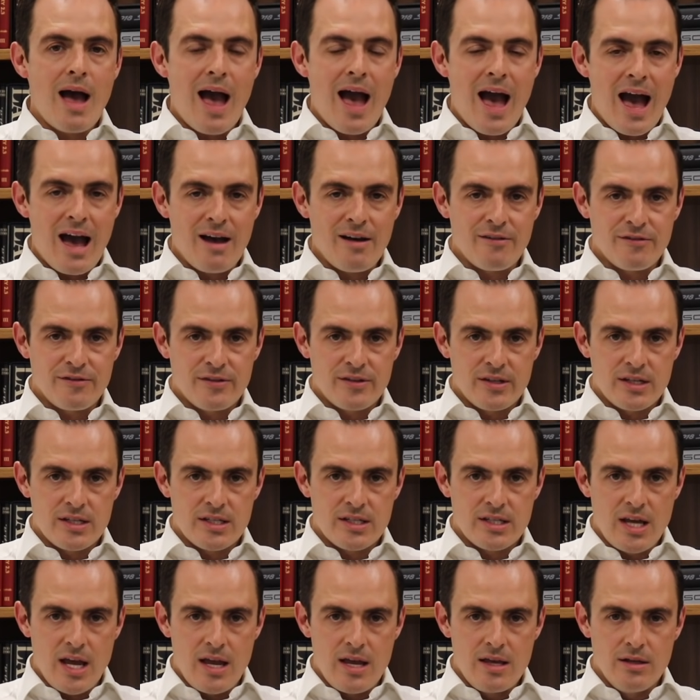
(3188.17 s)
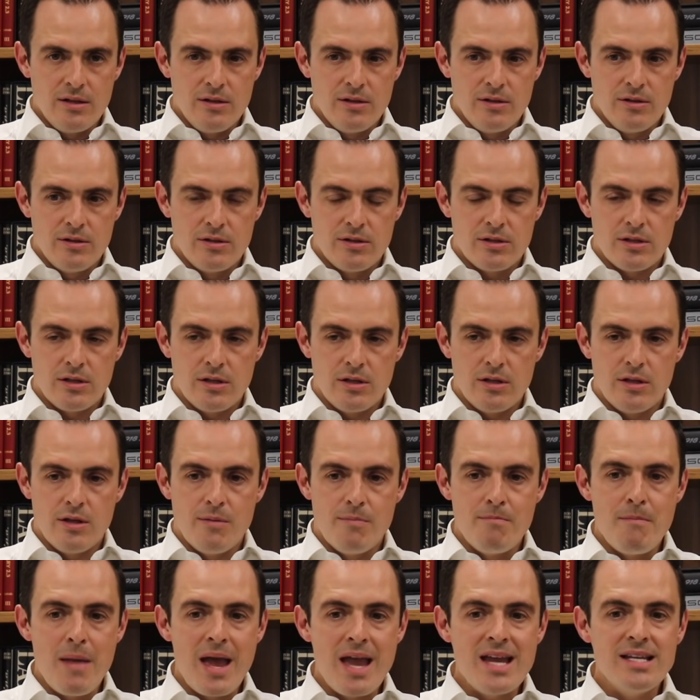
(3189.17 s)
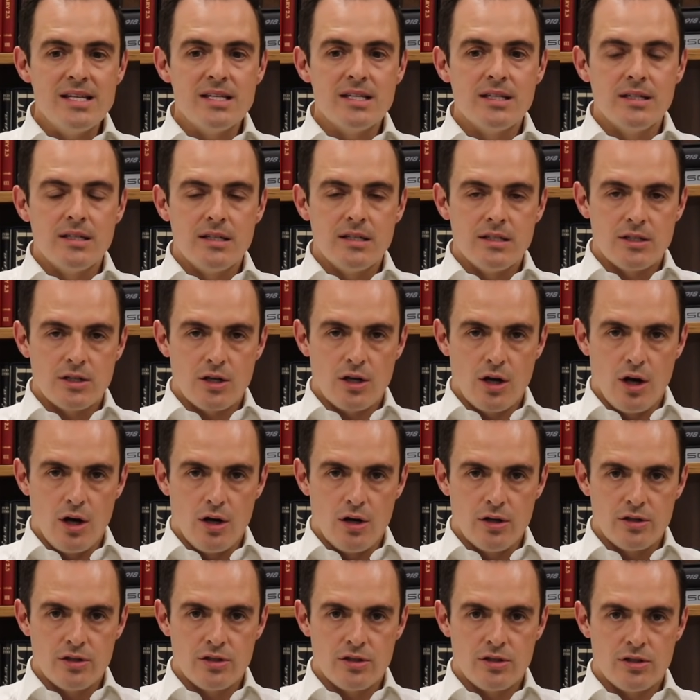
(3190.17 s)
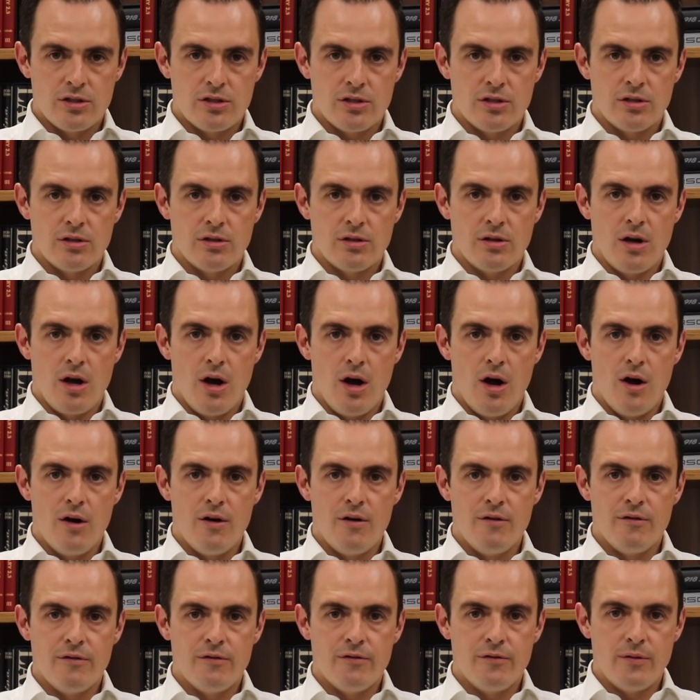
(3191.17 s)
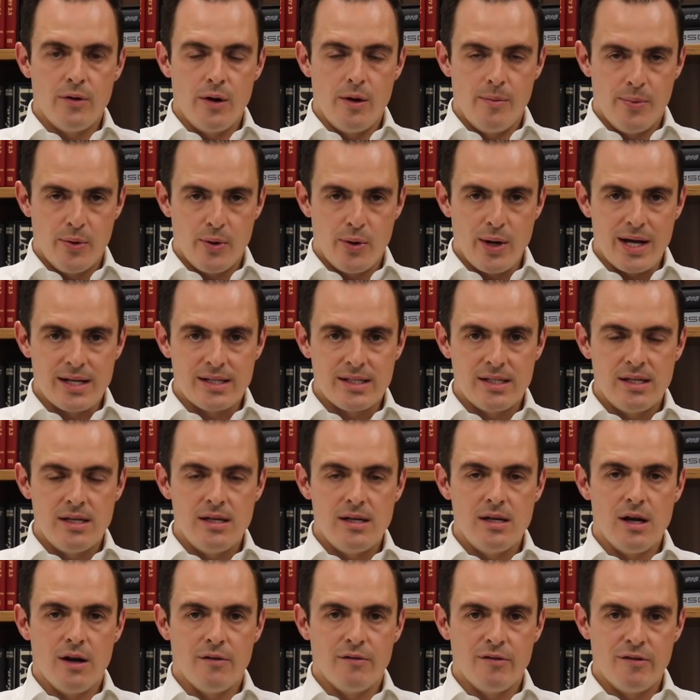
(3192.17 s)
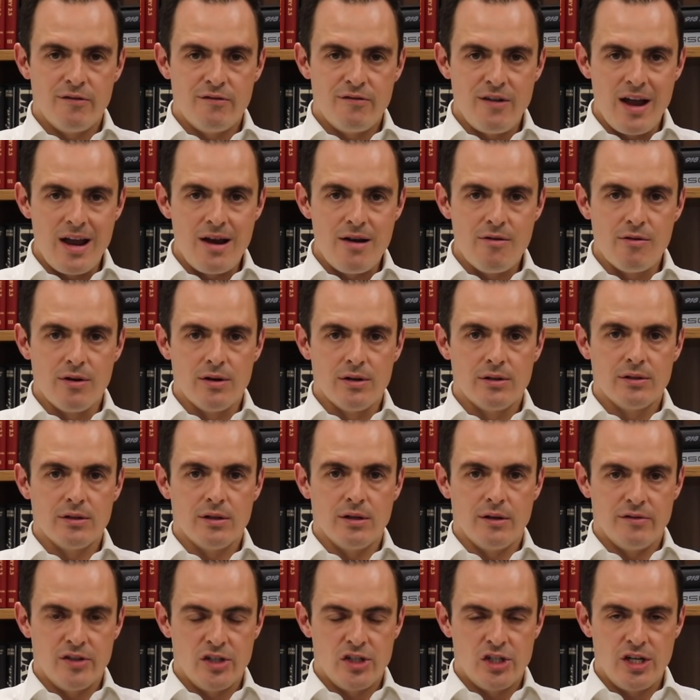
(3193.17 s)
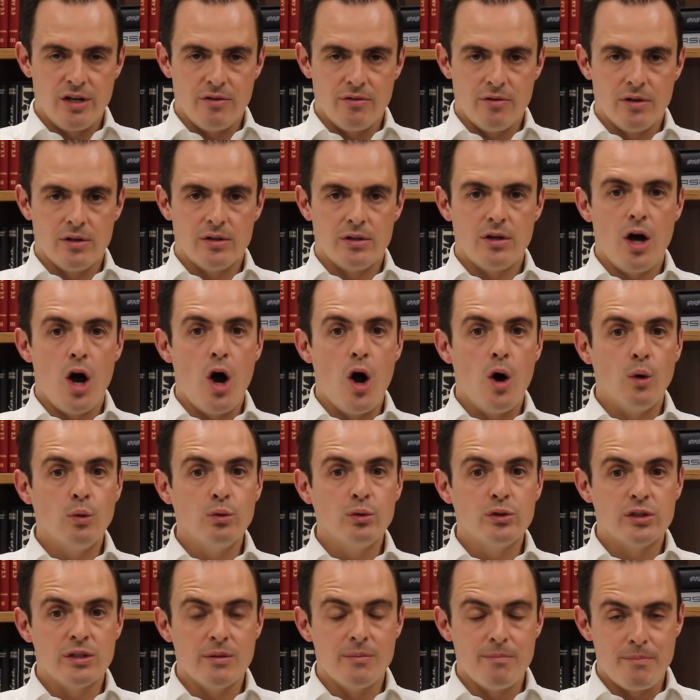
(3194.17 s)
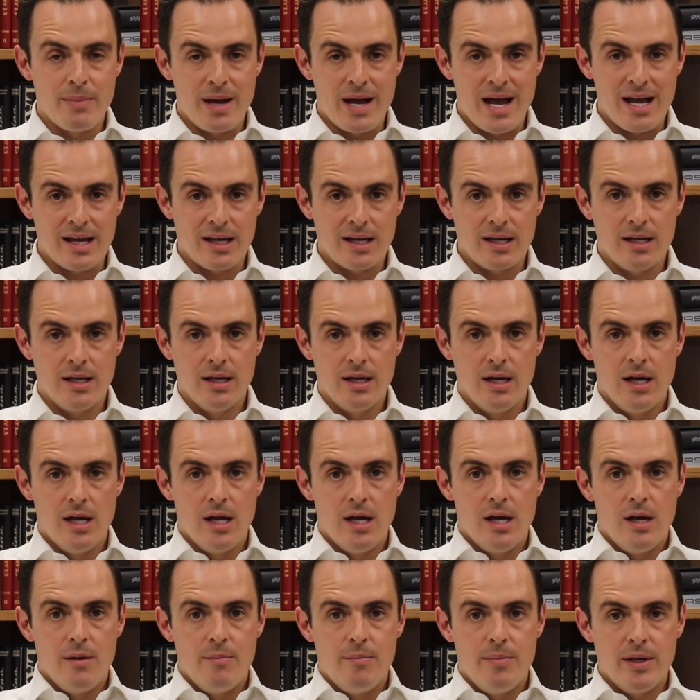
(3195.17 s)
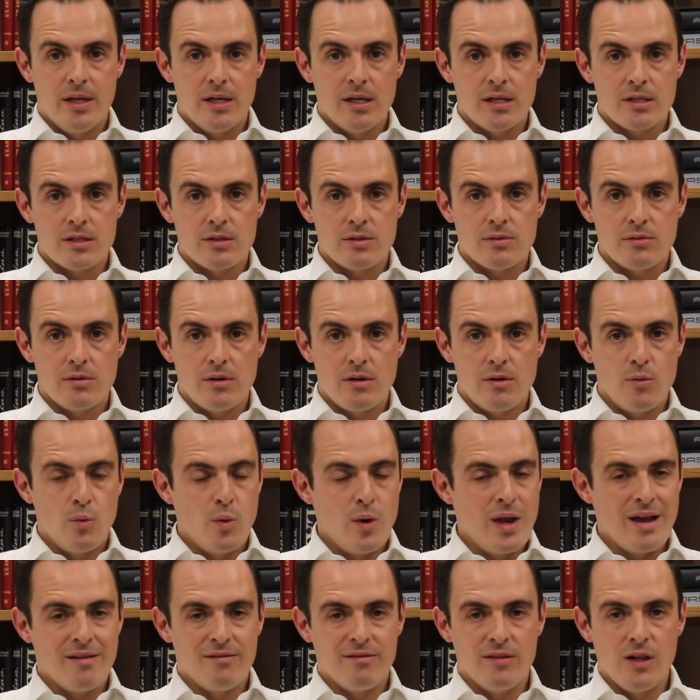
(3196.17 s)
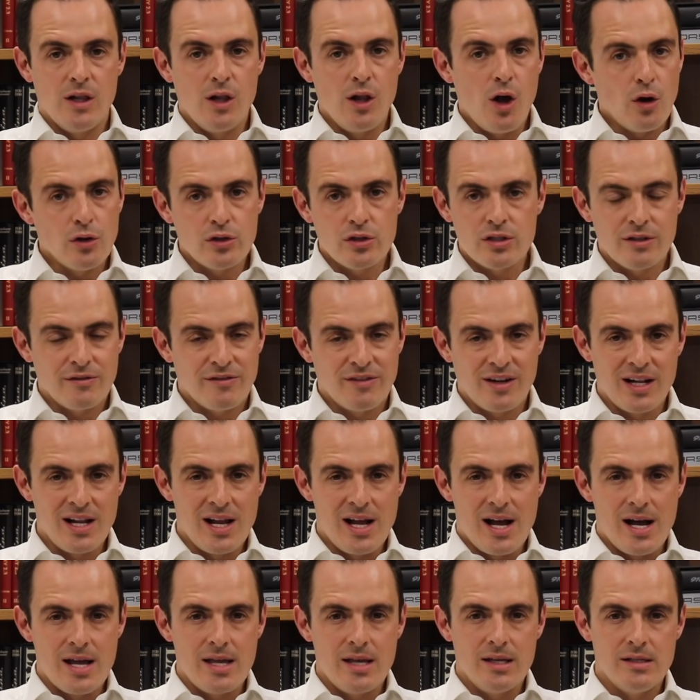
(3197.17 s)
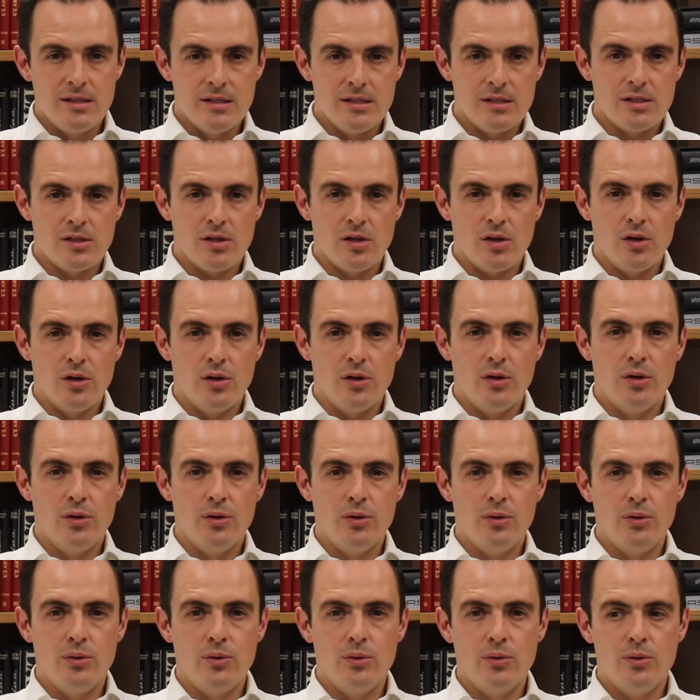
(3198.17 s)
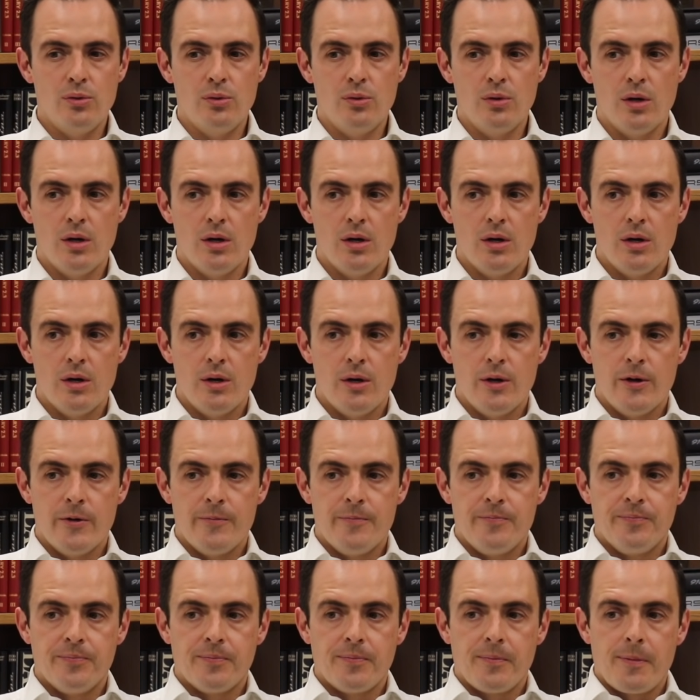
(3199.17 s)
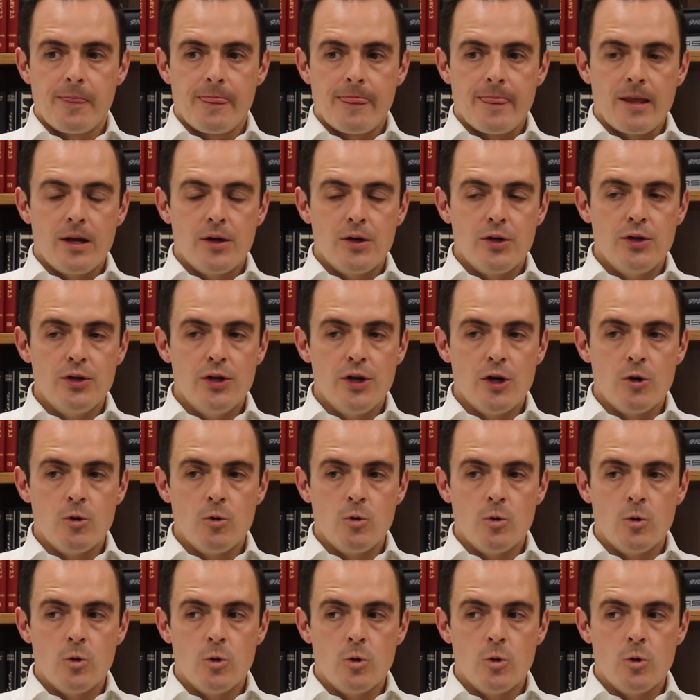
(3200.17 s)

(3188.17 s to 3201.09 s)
after sales, the maintenance costs of a Bugatti, of a Veyron, of a Chiron holds them back, because we have lots of clients who, you know,